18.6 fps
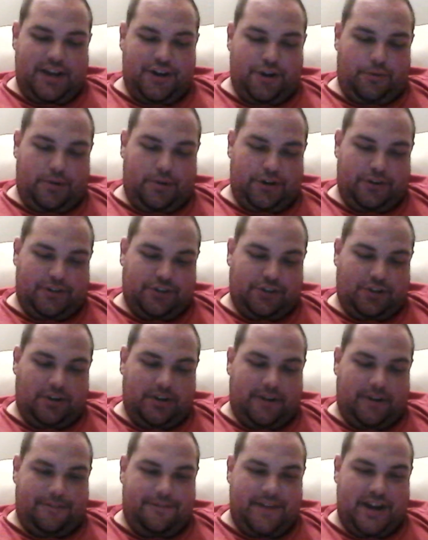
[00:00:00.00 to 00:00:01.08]
Yeah, no wonder it's
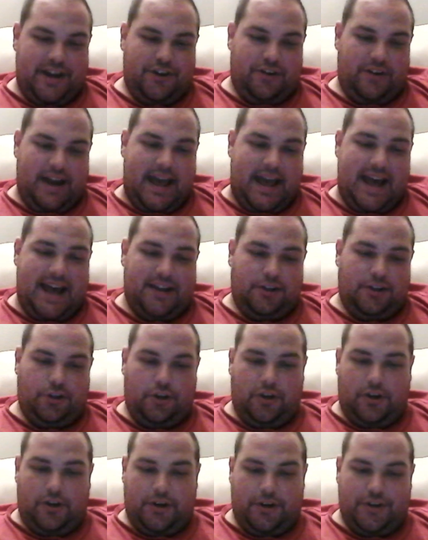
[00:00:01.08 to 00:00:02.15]
called Offender
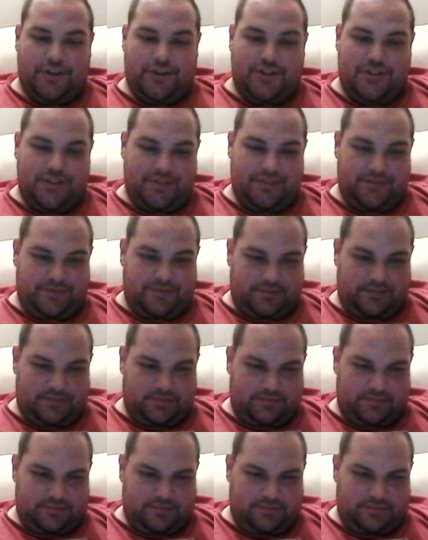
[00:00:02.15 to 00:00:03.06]
at Large.